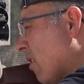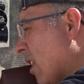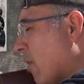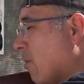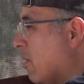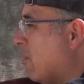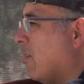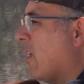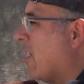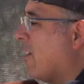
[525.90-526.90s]
Yeah, we're gonna be
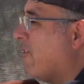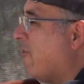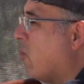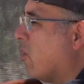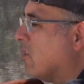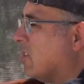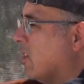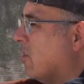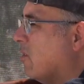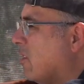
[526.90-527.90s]
right around 4,
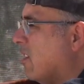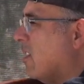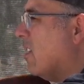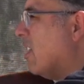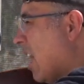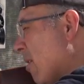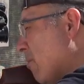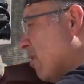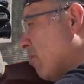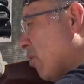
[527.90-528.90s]
so I'm
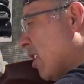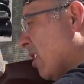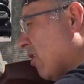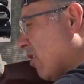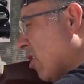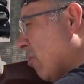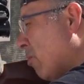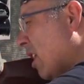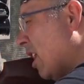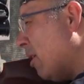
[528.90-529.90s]
gonna bring the
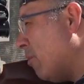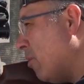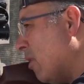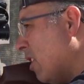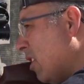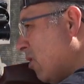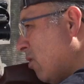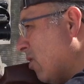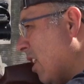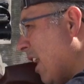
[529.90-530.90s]
scope up and
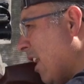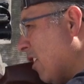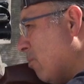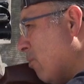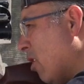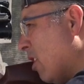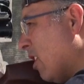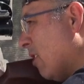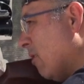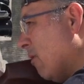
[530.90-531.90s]
use the hash
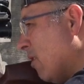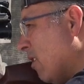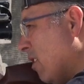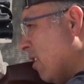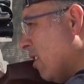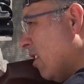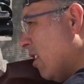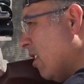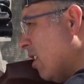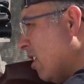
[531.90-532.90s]
mark
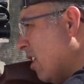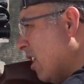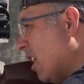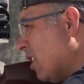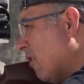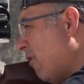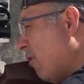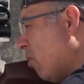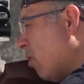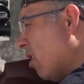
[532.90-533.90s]
at the
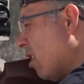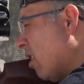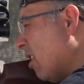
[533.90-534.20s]
4.